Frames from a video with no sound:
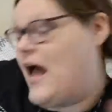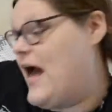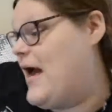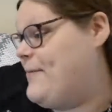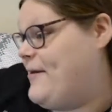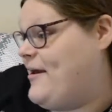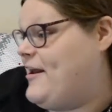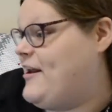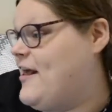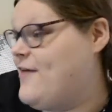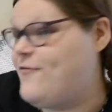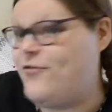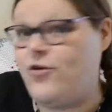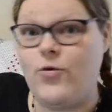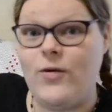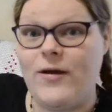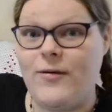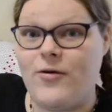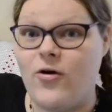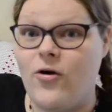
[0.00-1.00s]
I mean, if
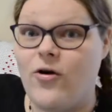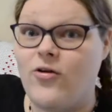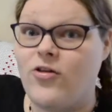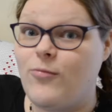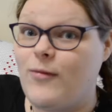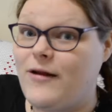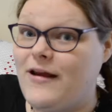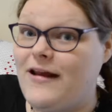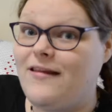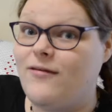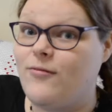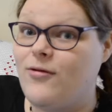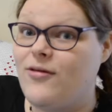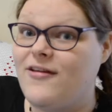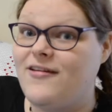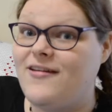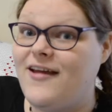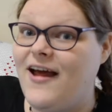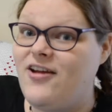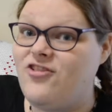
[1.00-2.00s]
you cook them and eat them with
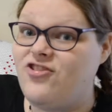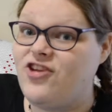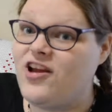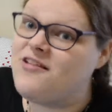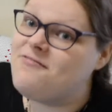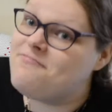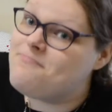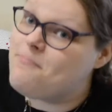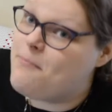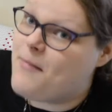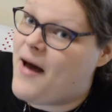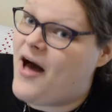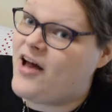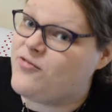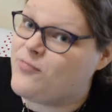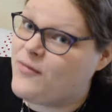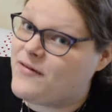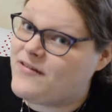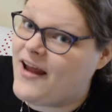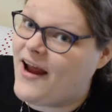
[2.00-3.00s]
intention,
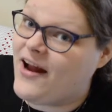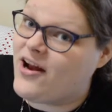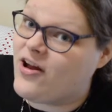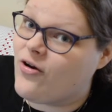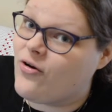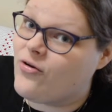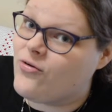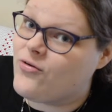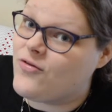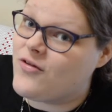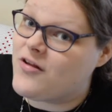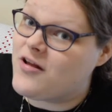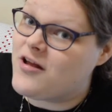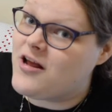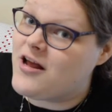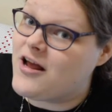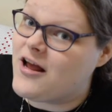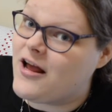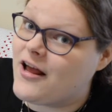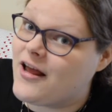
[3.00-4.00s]
mashed potatoes
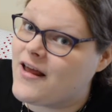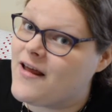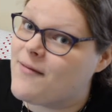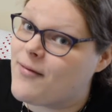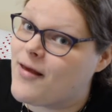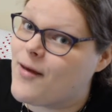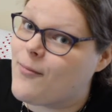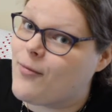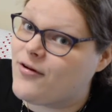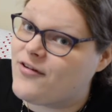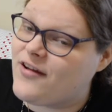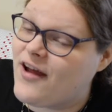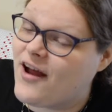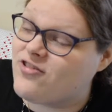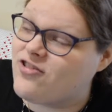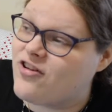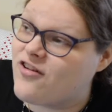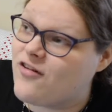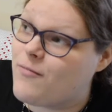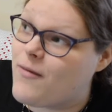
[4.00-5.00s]
can be a
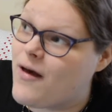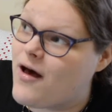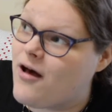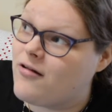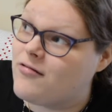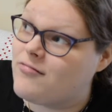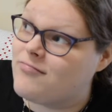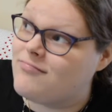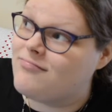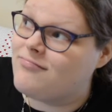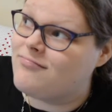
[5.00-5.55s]
protection spell.